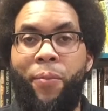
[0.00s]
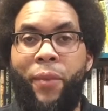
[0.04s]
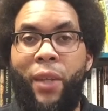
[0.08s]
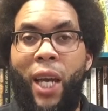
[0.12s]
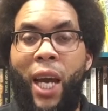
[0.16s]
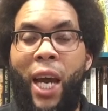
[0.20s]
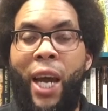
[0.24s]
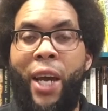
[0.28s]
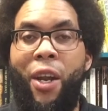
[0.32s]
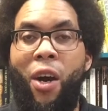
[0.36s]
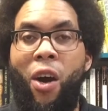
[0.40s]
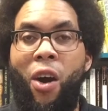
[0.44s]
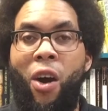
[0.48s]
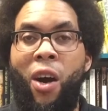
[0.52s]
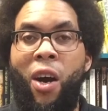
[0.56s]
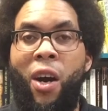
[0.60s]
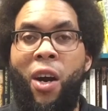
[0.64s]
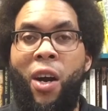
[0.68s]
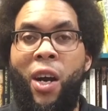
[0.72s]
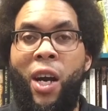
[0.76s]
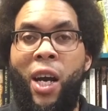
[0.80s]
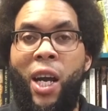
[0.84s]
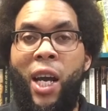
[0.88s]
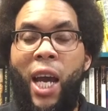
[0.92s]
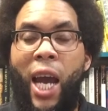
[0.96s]
at
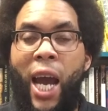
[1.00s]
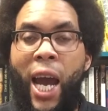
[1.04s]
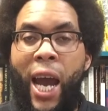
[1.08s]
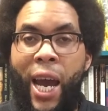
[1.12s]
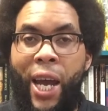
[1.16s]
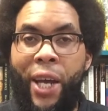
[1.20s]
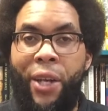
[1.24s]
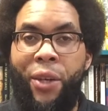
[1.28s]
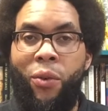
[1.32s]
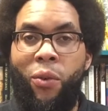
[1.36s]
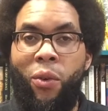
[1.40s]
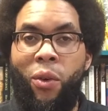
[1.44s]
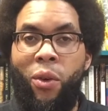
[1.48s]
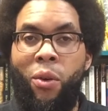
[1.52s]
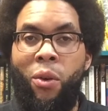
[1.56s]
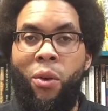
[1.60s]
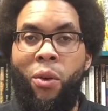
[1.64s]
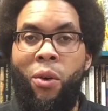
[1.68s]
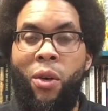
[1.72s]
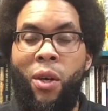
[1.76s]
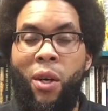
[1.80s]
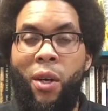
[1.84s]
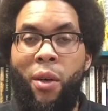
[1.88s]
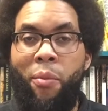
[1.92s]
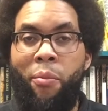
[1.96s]
our annual
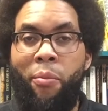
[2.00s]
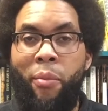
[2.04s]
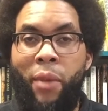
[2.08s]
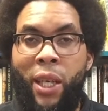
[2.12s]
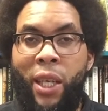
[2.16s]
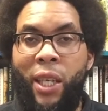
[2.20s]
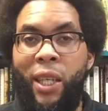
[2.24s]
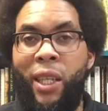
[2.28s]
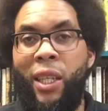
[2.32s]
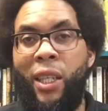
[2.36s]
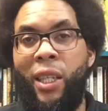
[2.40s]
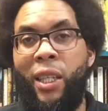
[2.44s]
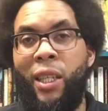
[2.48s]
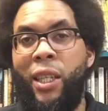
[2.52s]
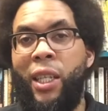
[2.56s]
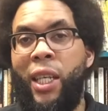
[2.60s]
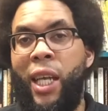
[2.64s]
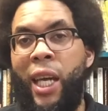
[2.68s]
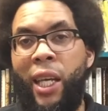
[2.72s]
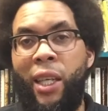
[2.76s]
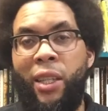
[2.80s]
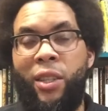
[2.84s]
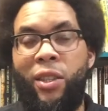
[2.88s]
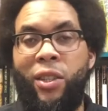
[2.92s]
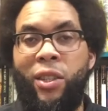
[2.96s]
meeting
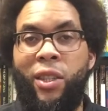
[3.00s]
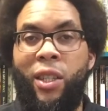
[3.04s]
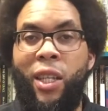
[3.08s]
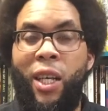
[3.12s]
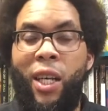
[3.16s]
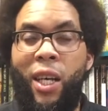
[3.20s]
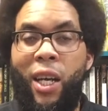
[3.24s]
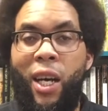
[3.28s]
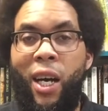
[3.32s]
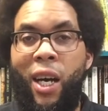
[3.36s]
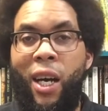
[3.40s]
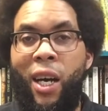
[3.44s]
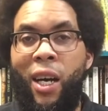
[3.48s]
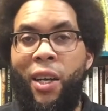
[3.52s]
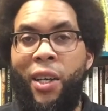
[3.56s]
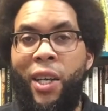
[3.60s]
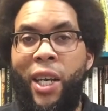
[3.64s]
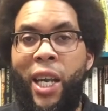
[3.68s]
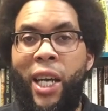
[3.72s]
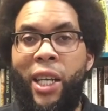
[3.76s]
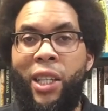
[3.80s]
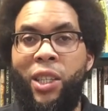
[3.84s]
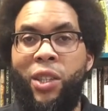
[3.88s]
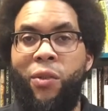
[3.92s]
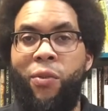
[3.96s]
next
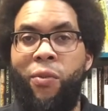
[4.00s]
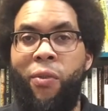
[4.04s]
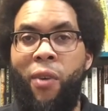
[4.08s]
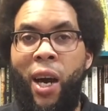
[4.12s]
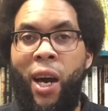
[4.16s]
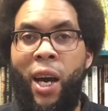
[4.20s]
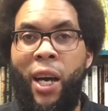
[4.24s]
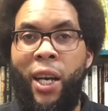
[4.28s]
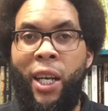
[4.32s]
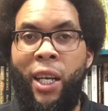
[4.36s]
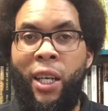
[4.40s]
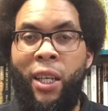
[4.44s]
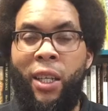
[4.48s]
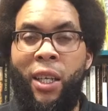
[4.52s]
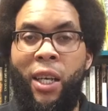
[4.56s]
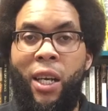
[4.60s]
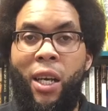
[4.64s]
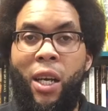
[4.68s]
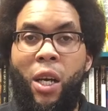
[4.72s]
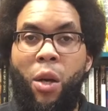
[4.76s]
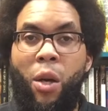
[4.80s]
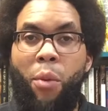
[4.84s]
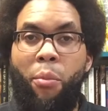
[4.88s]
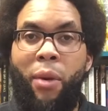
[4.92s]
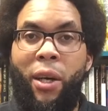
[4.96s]
Friday.
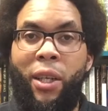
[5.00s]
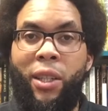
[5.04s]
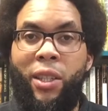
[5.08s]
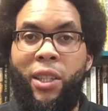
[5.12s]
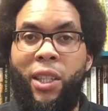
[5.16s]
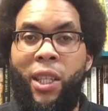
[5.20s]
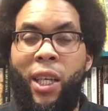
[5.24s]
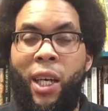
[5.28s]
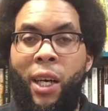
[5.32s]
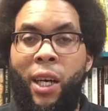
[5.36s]
But